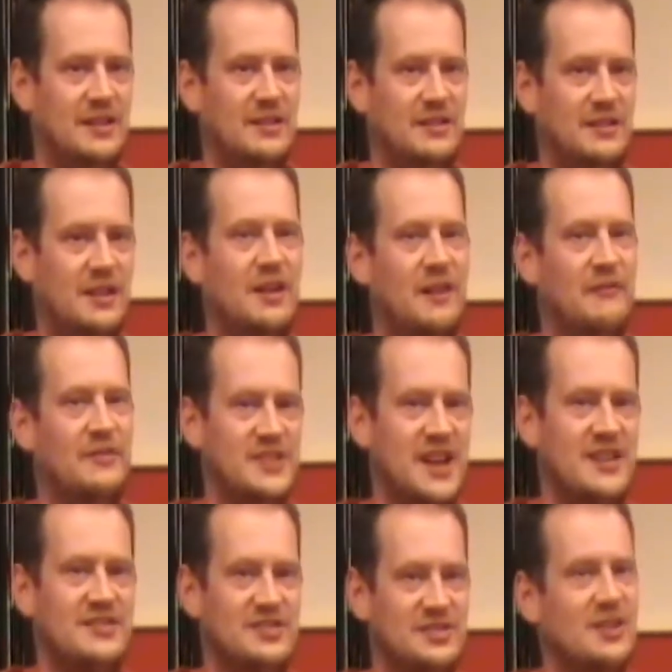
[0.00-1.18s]
your
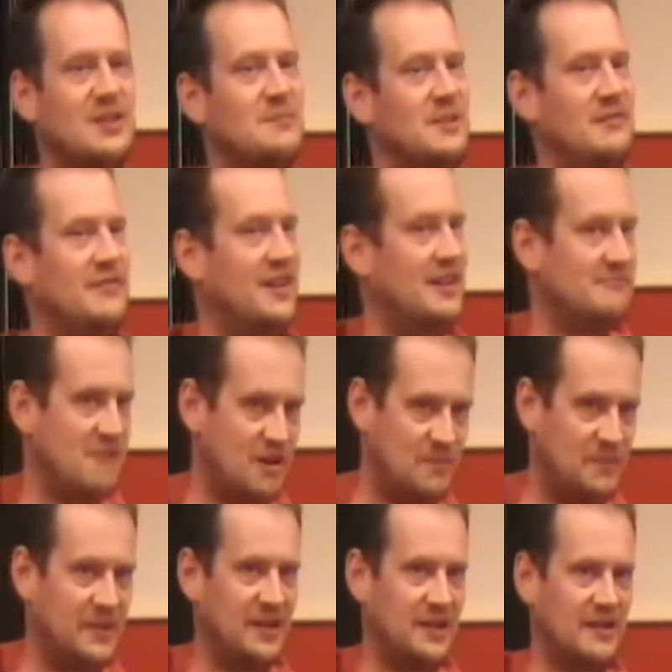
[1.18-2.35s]
conversation's going to be very
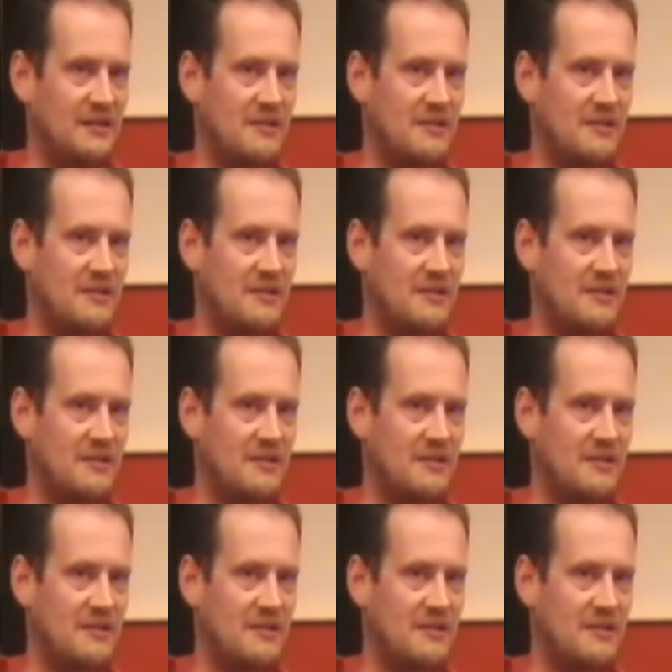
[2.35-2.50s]
broken.